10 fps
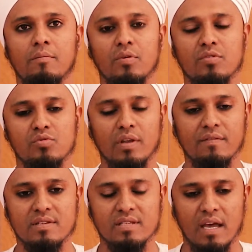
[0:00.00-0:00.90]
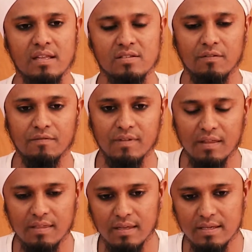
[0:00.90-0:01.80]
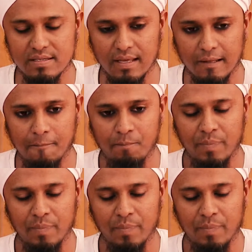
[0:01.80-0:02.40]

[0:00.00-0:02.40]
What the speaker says: because one of the signs of death is that